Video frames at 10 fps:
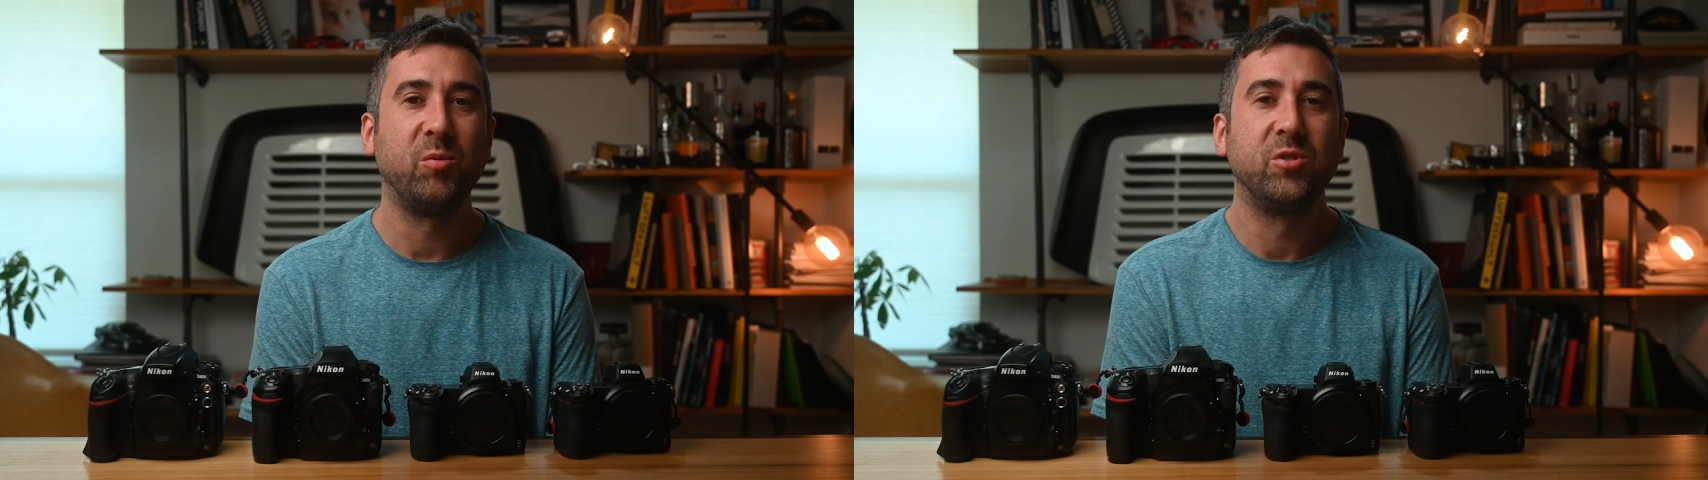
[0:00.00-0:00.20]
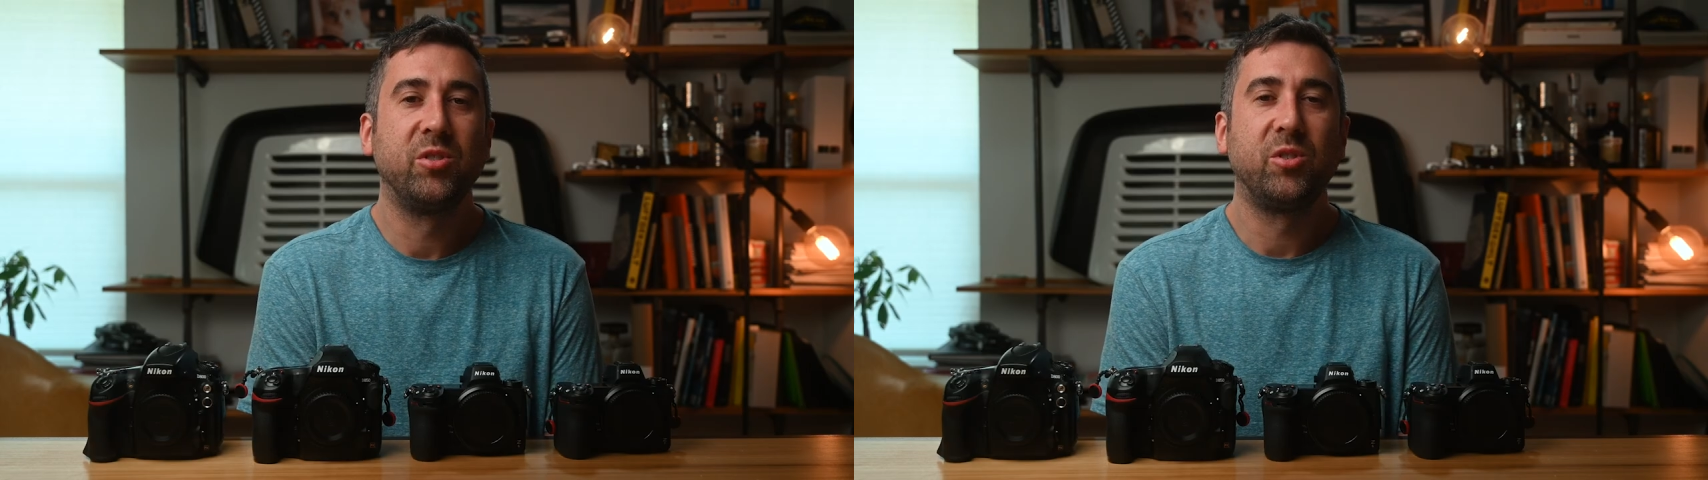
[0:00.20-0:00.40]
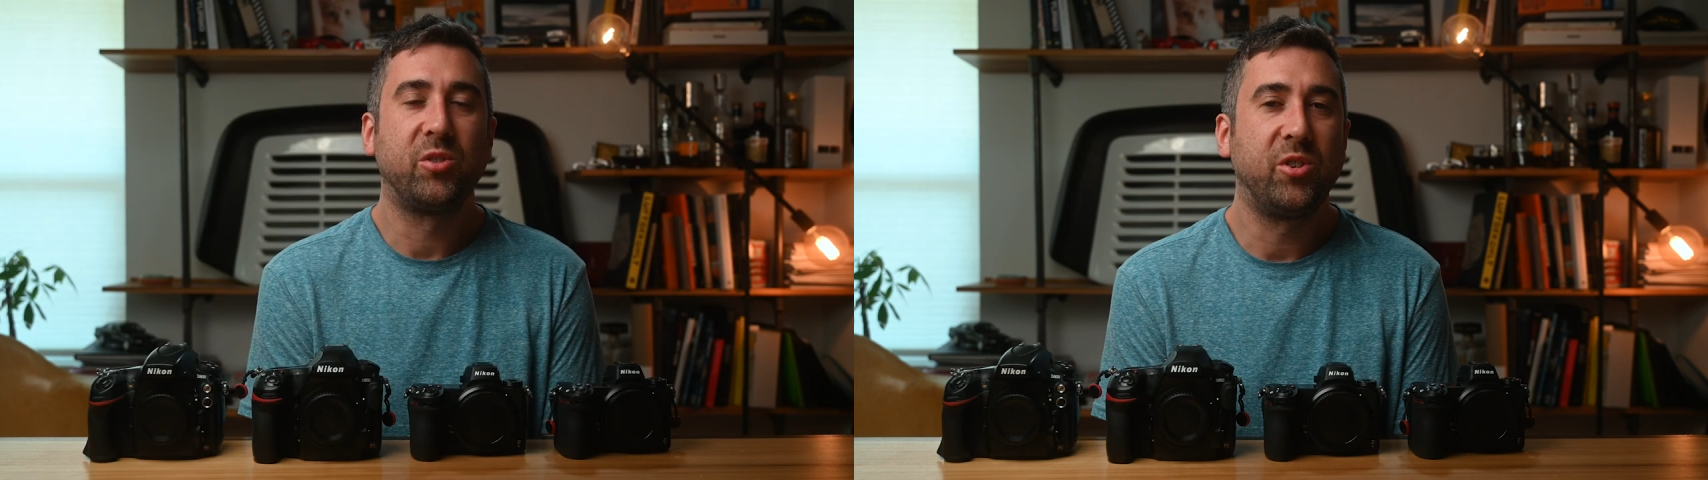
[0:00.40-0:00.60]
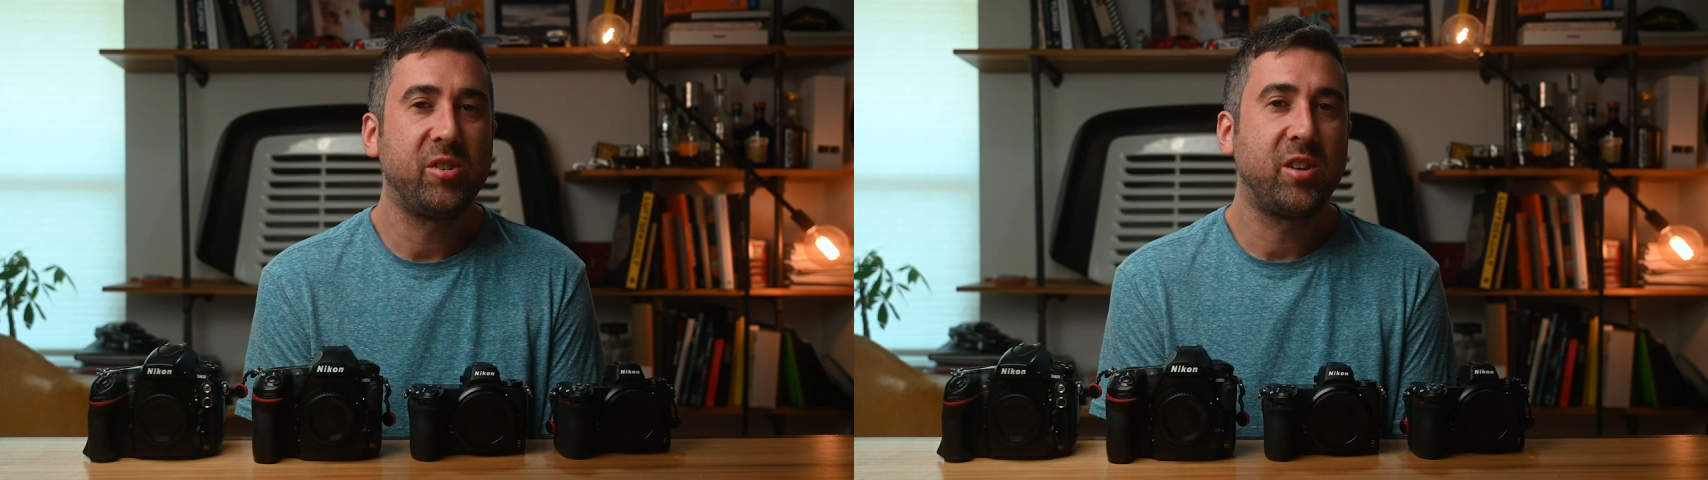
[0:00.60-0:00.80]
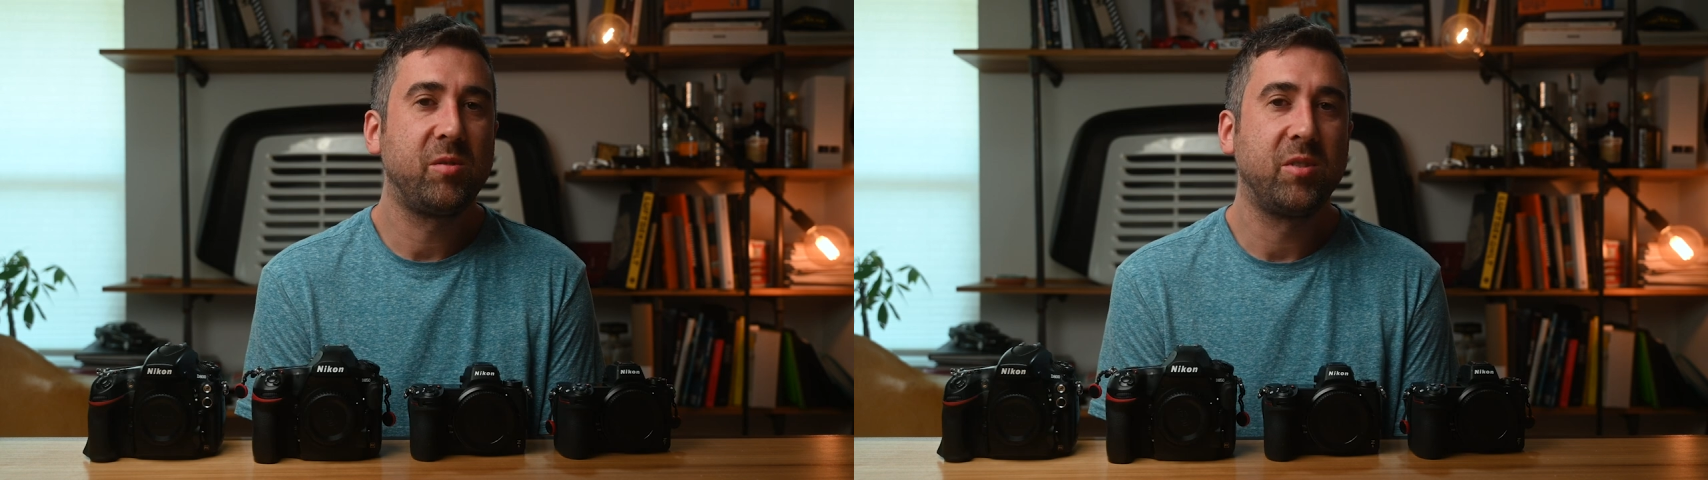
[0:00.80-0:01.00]
it was a little
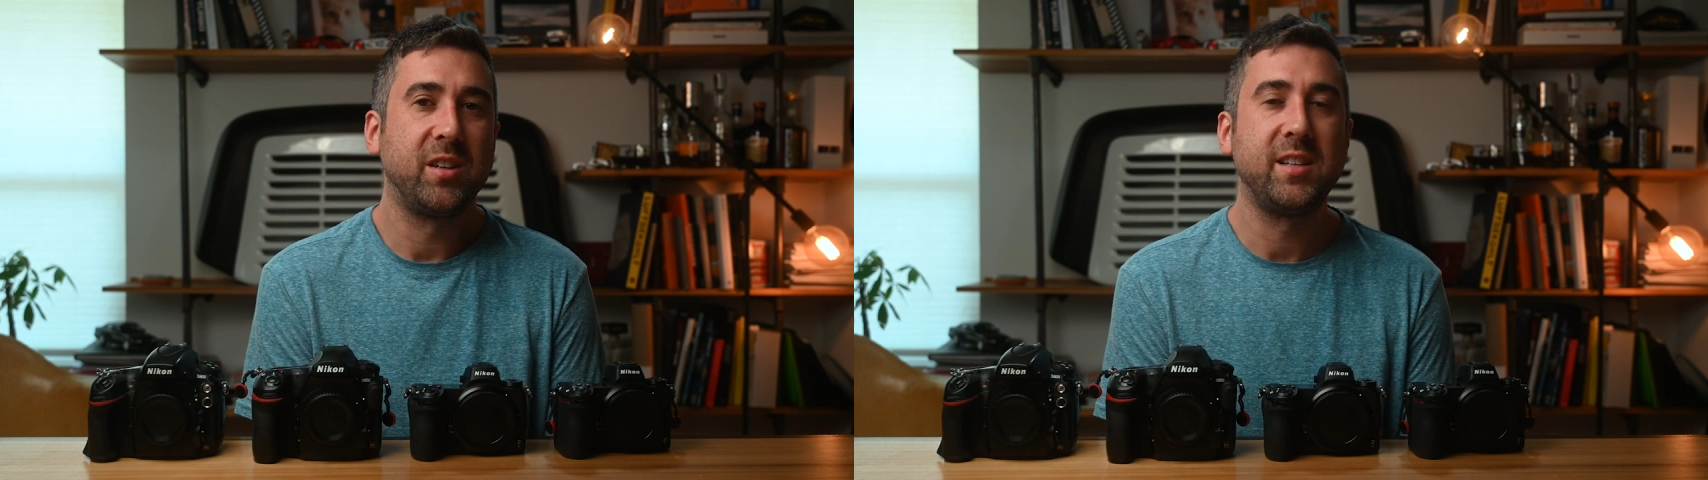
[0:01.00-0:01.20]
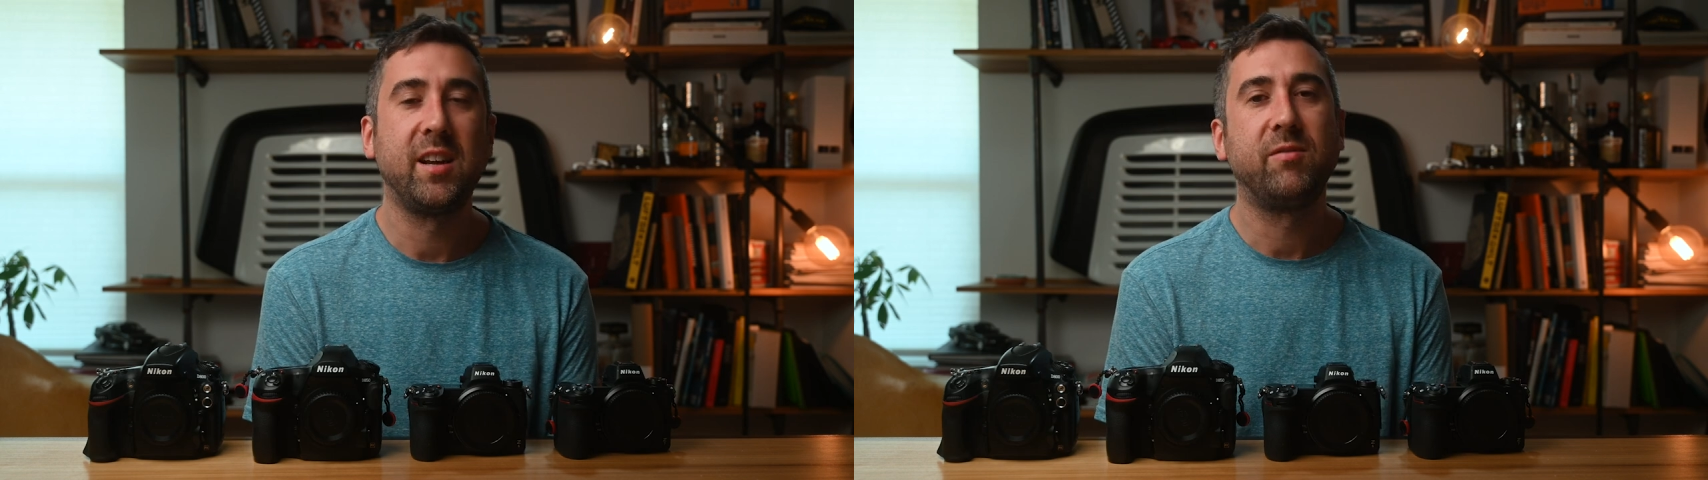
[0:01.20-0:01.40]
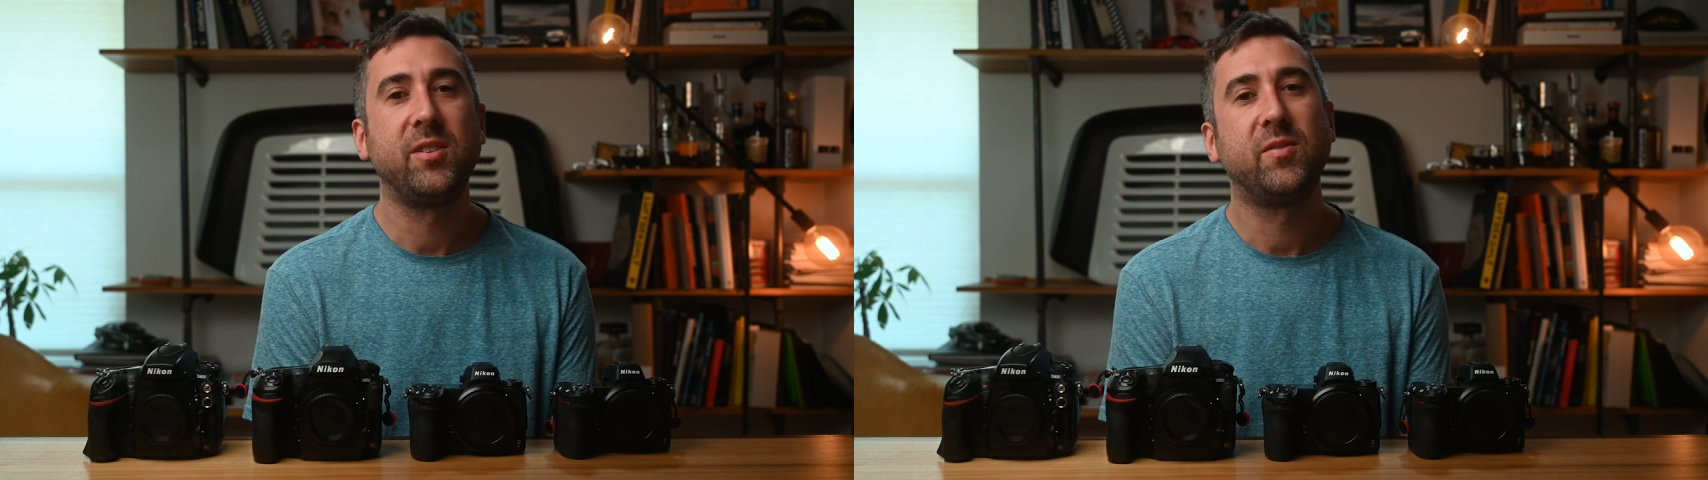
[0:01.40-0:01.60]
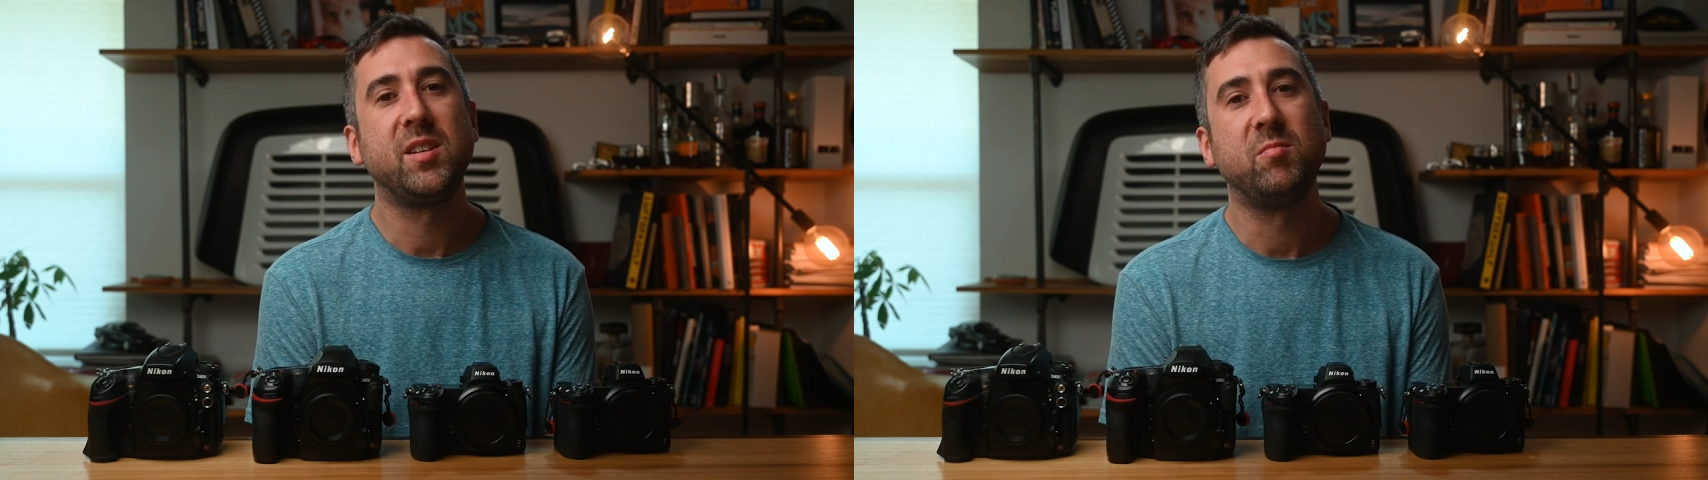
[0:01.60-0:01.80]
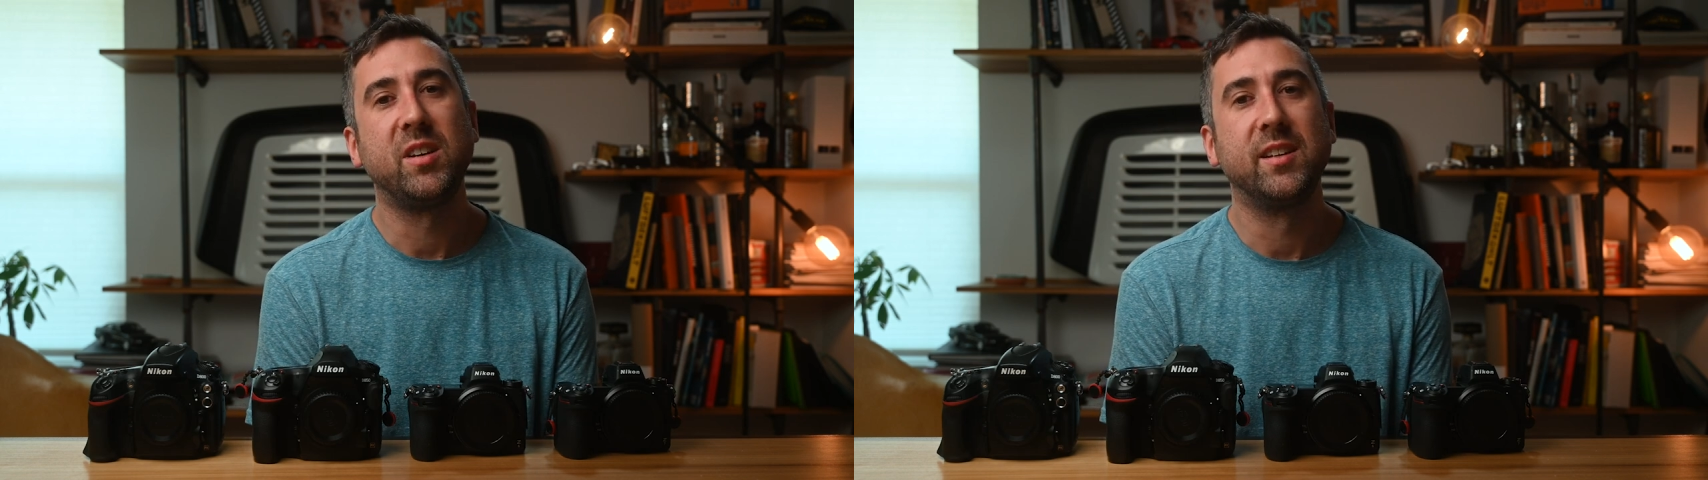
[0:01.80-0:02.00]
clunky with the
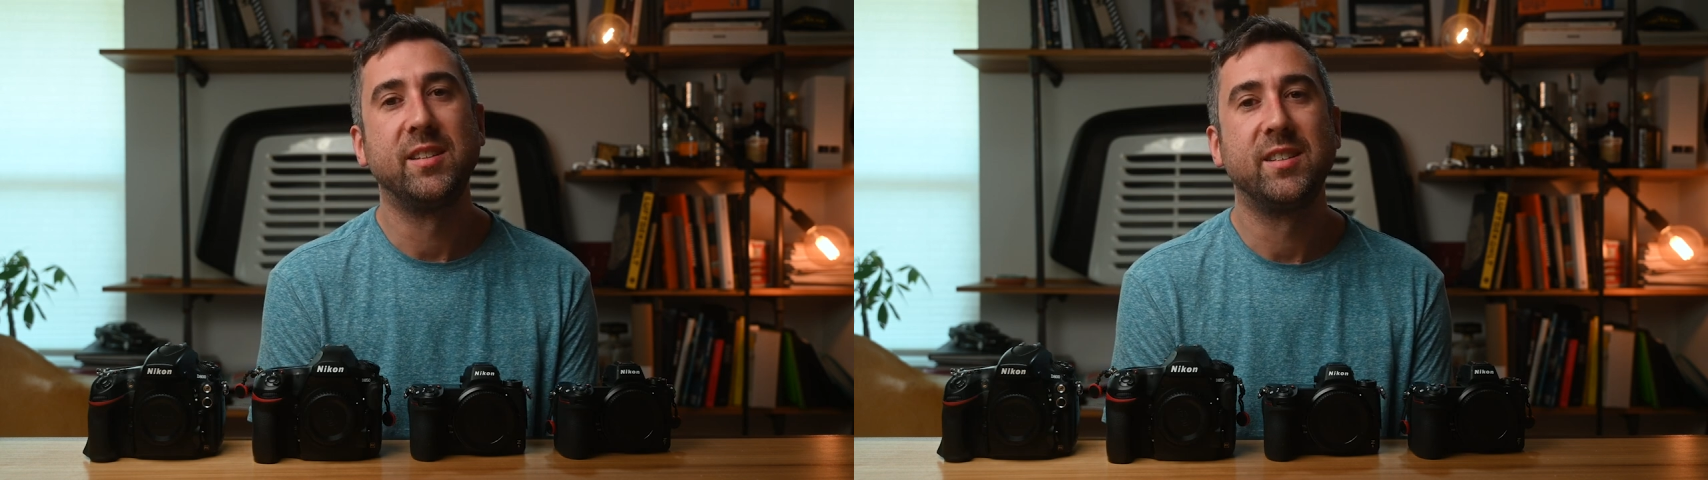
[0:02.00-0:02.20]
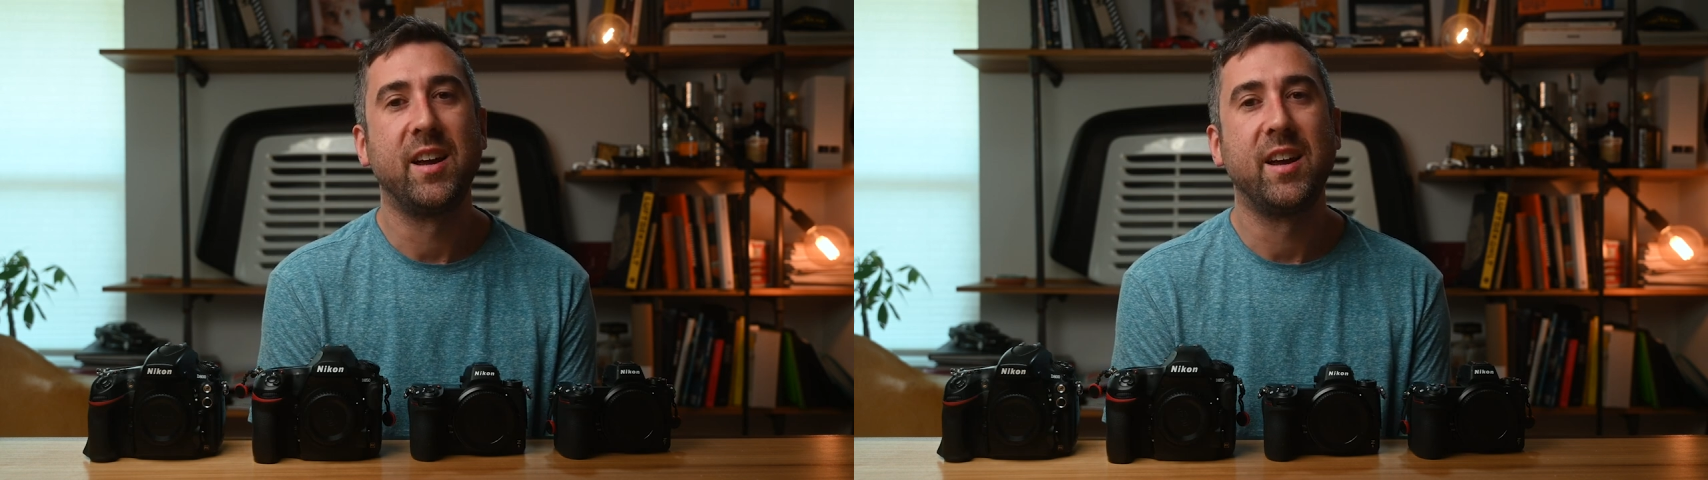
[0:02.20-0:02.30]
D850 because